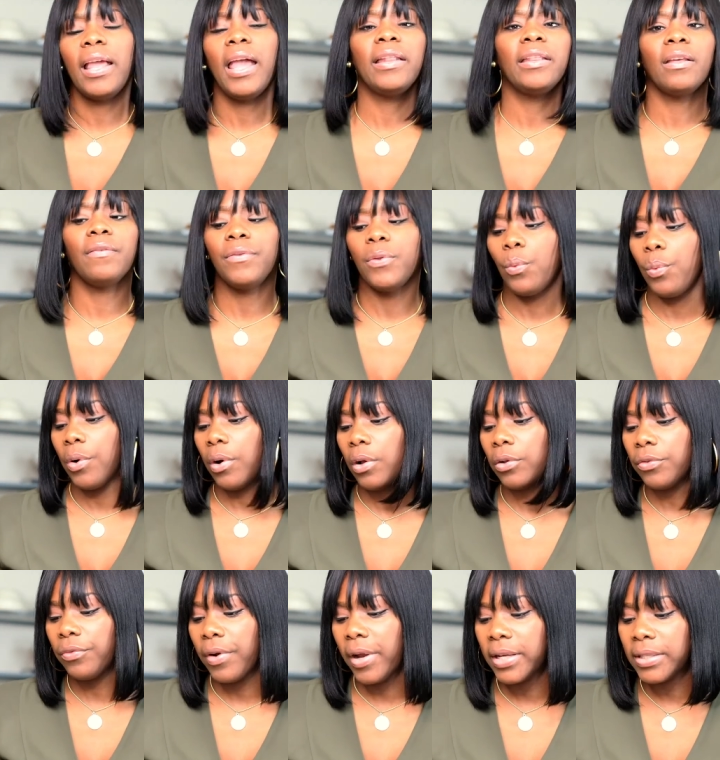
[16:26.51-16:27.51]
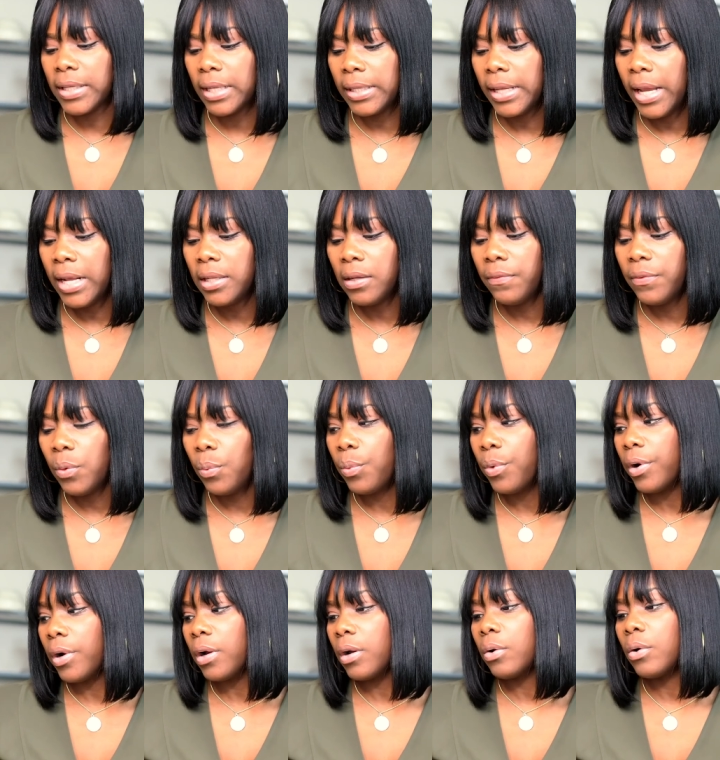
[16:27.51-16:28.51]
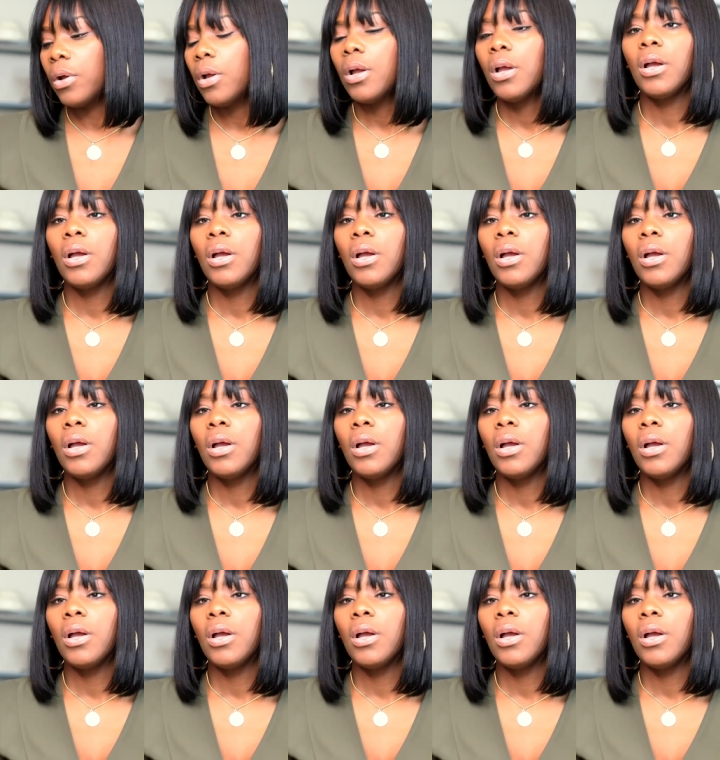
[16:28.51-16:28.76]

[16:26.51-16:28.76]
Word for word: the end of the world, right? It's not the end of the world